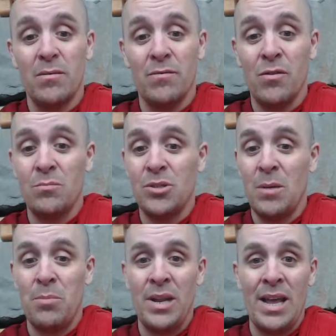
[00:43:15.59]
from
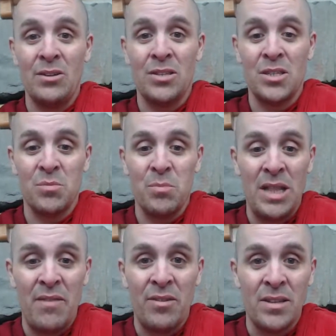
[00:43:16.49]
somebody else's
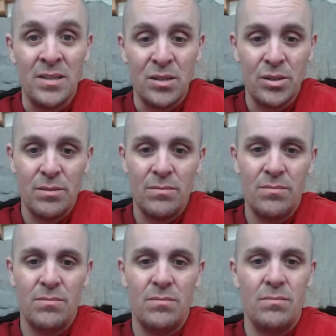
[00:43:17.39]
malevolence,
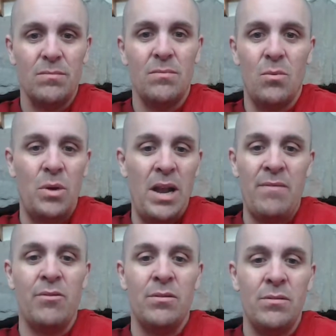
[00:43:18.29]

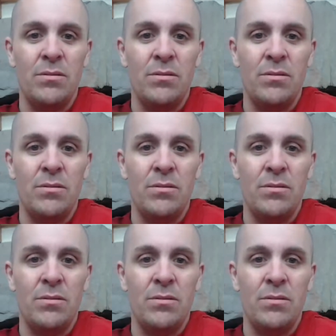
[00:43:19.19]
whatever.